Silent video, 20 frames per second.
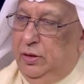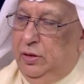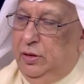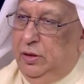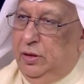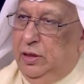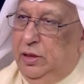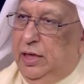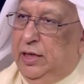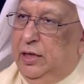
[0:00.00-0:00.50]

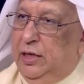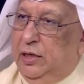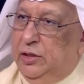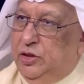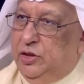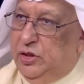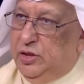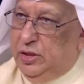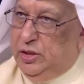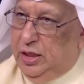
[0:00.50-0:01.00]

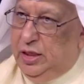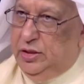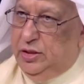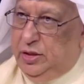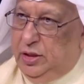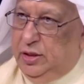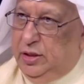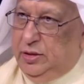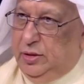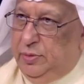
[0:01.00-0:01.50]
legislation,
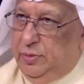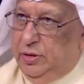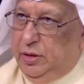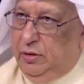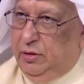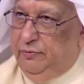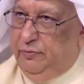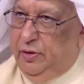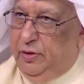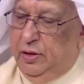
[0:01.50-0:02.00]
as a matter of fact.